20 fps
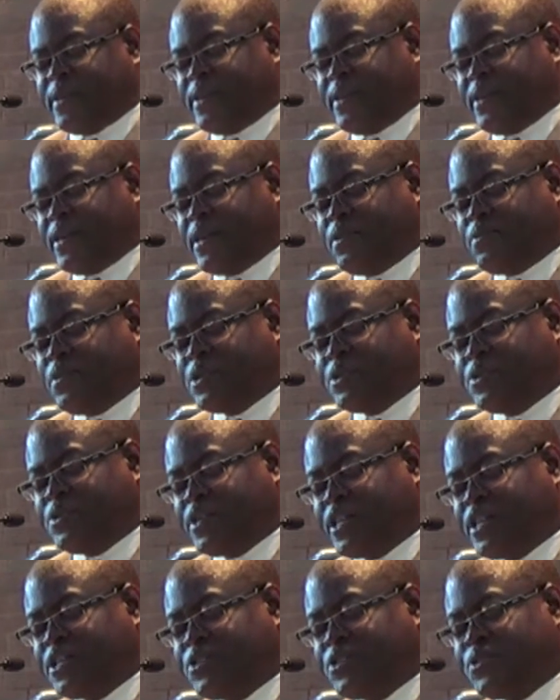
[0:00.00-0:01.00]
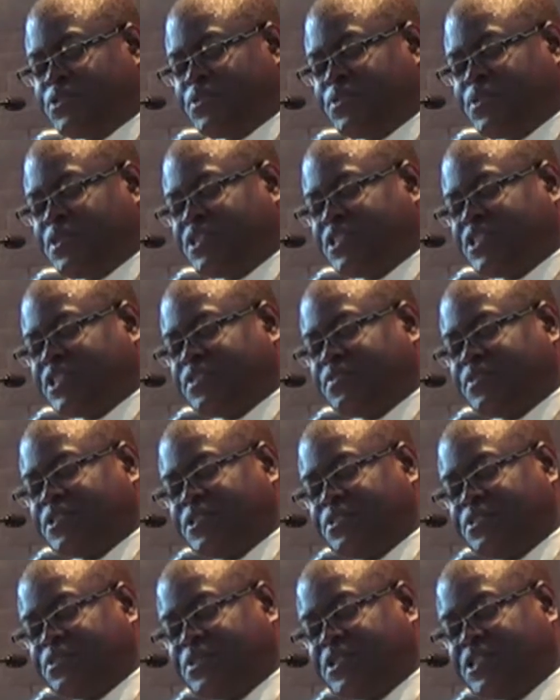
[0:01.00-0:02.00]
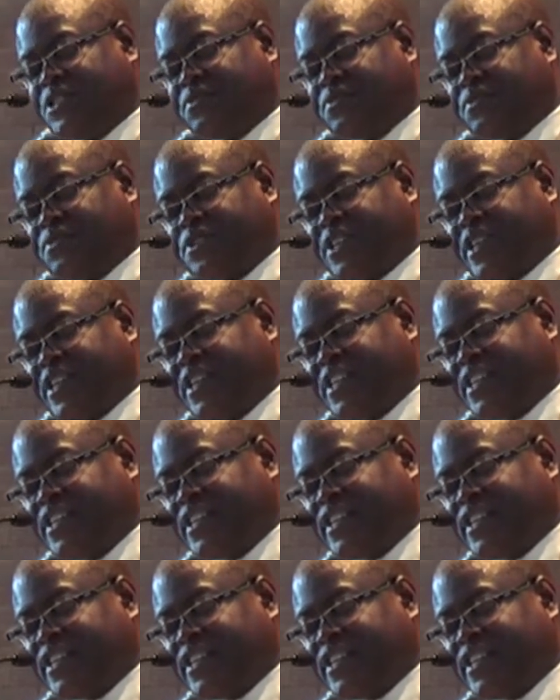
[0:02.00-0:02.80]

And I want to ask you this afternoon, dear friend,